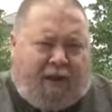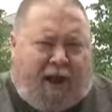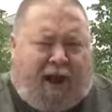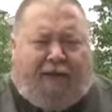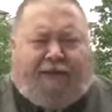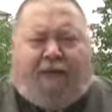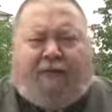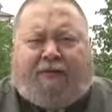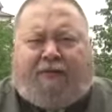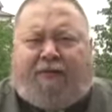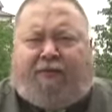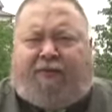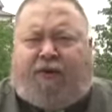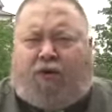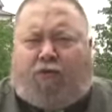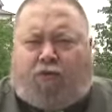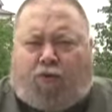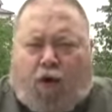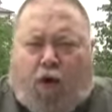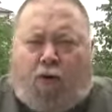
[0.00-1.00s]
I think that's an
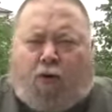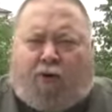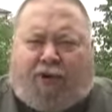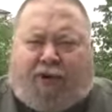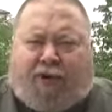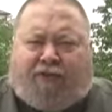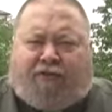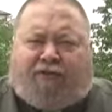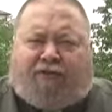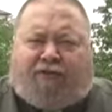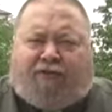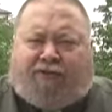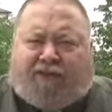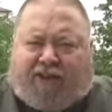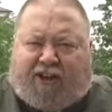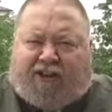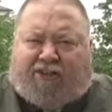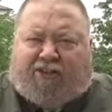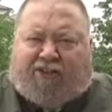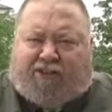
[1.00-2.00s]
erroneous
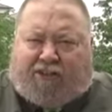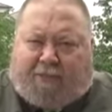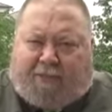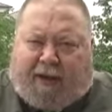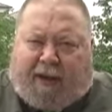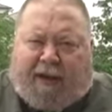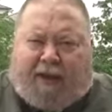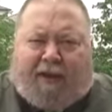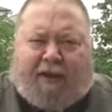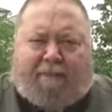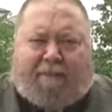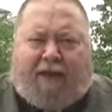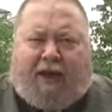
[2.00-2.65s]
distinction to make.